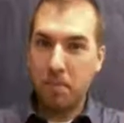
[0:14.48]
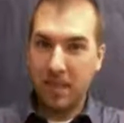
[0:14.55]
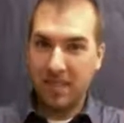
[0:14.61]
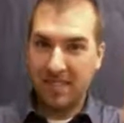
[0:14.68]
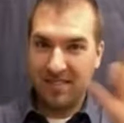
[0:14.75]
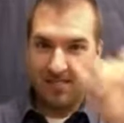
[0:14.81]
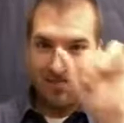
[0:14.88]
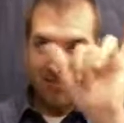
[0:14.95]

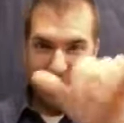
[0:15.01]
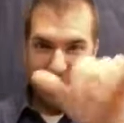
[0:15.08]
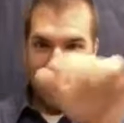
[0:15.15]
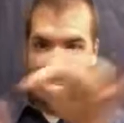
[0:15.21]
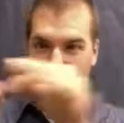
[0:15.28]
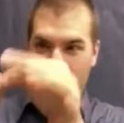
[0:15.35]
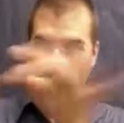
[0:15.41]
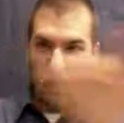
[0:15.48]
y
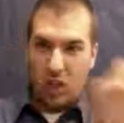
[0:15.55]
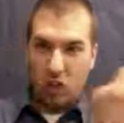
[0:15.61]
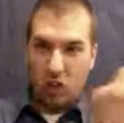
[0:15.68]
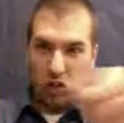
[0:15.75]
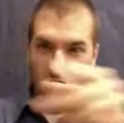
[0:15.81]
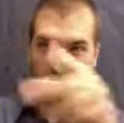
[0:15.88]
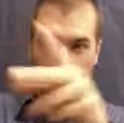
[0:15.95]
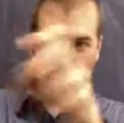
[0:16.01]
equals mx
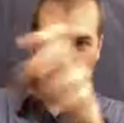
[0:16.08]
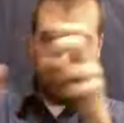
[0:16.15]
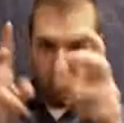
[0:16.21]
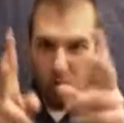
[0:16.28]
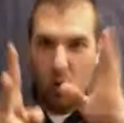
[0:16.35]
plus b,